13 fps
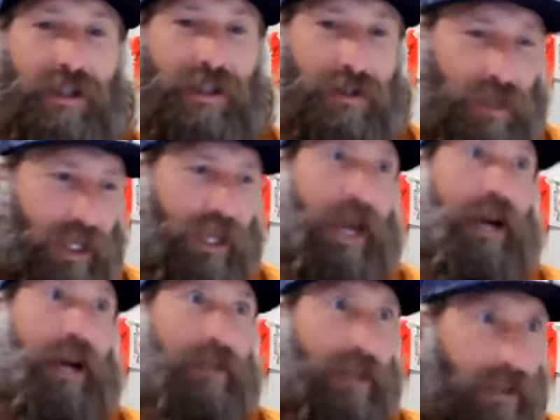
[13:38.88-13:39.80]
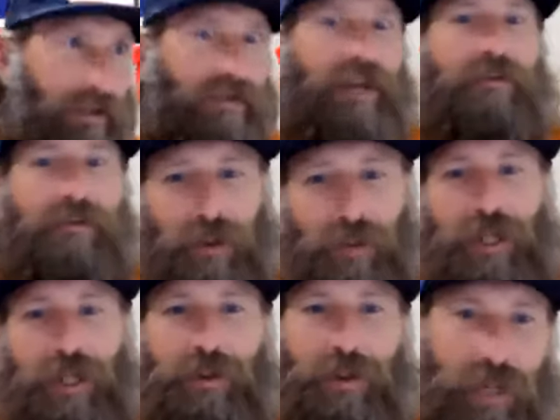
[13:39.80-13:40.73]
it's like yeah that's definitely
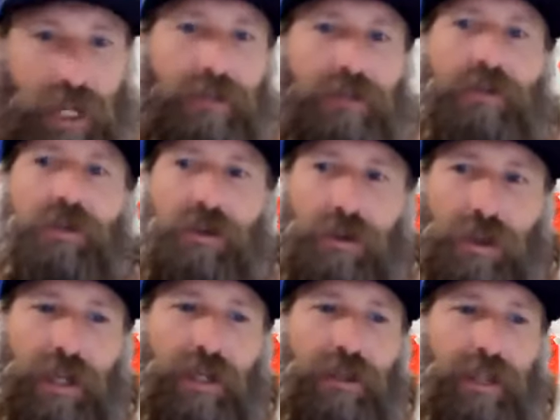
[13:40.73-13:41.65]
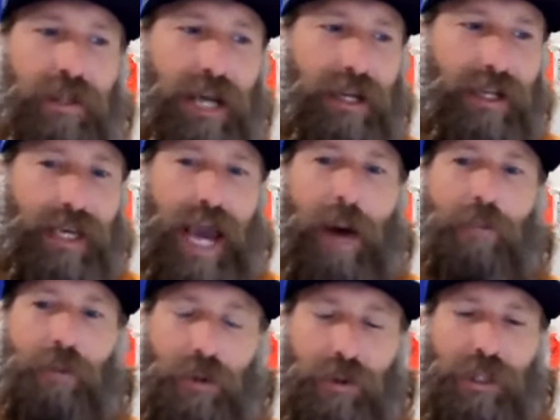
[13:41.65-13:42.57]
possible okay do you think that that
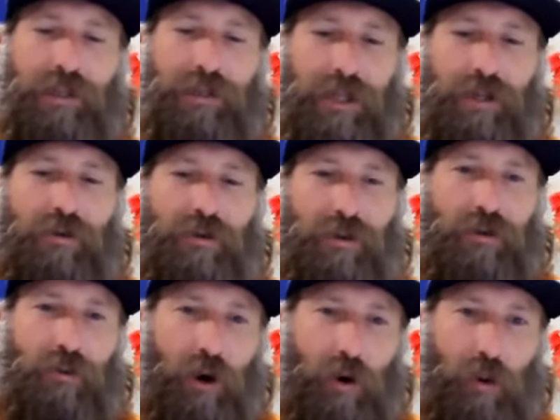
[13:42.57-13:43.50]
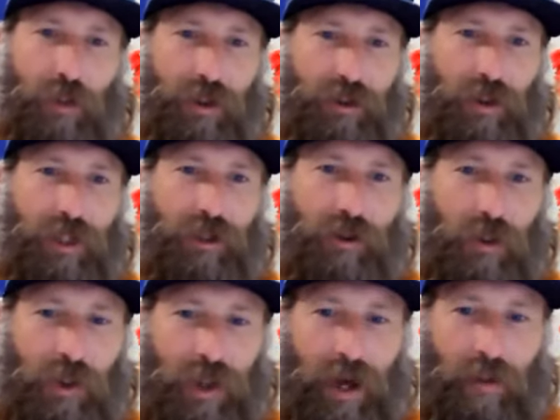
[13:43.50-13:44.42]
gap will continue to grow between you
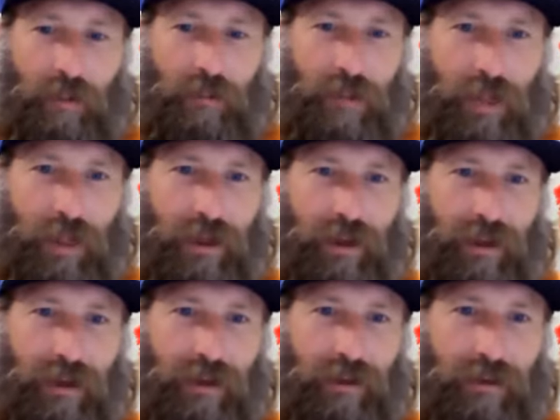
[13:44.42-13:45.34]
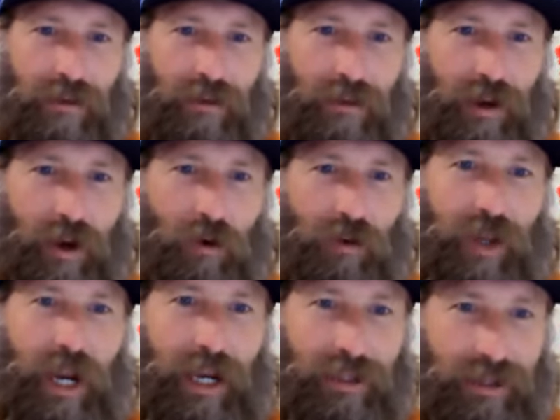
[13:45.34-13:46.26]
and them over
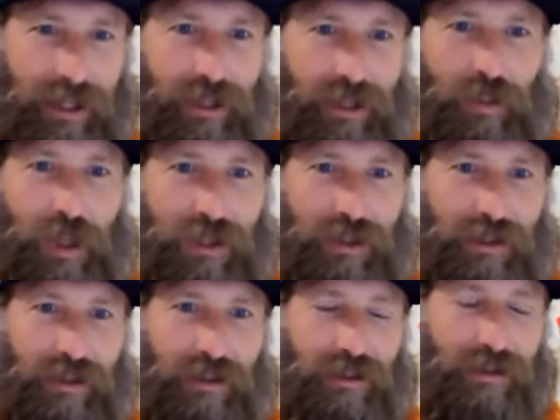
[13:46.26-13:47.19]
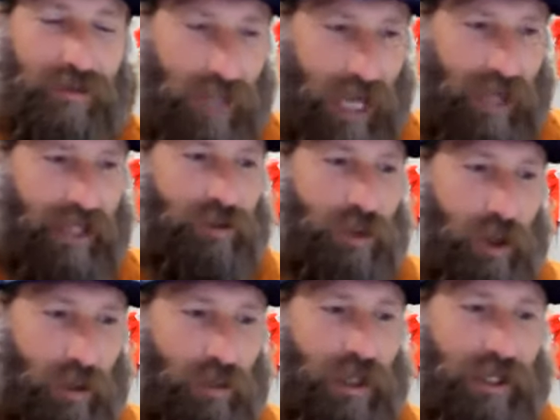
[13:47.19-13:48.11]
the next six months yeah that's
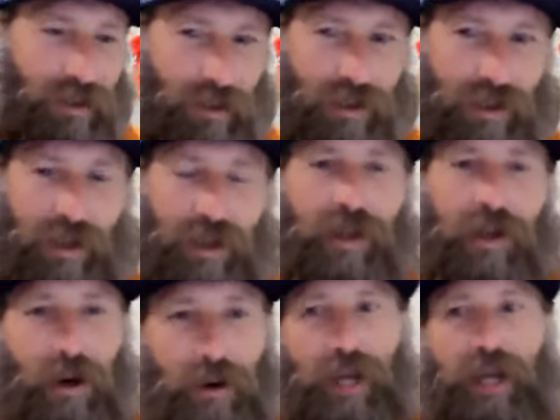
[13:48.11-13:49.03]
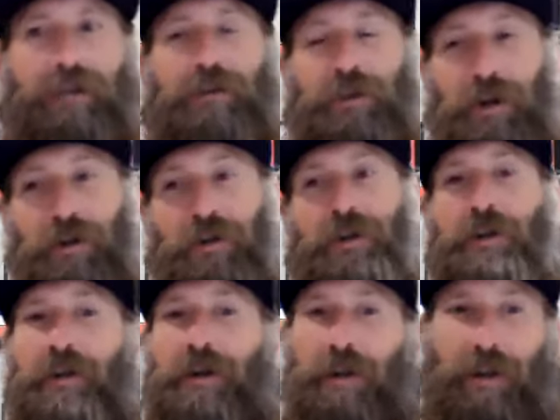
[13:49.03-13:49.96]
probably possible okay so
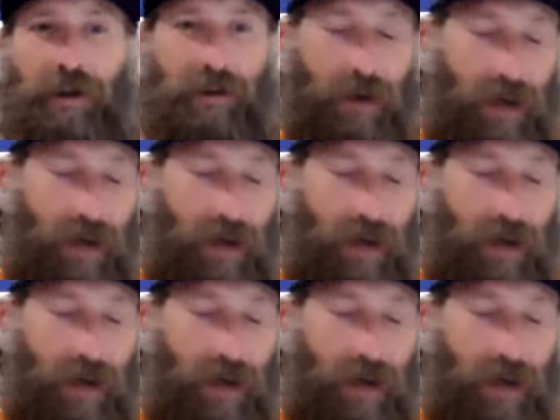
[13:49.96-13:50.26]
you know